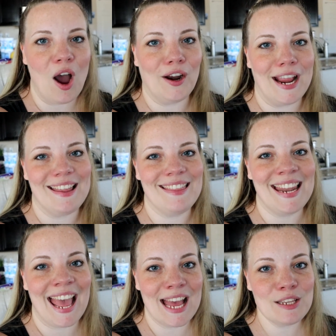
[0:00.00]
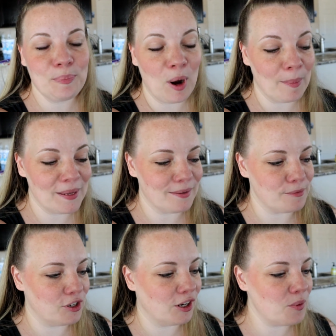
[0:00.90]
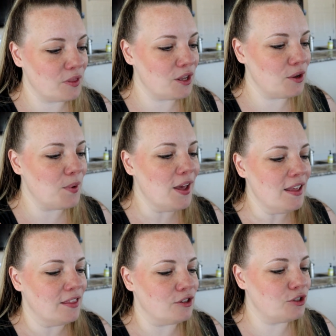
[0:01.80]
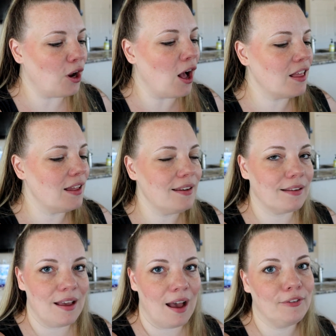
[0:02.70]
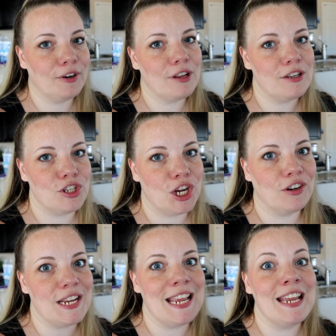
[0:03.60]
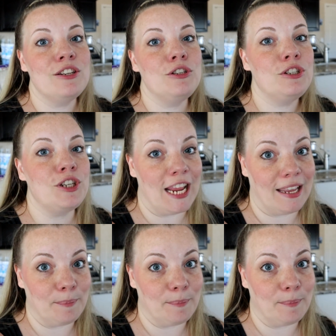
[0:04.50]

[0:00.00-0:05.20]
All right, and then as promised, I'm sharing with you the chocolate covered cherry shake.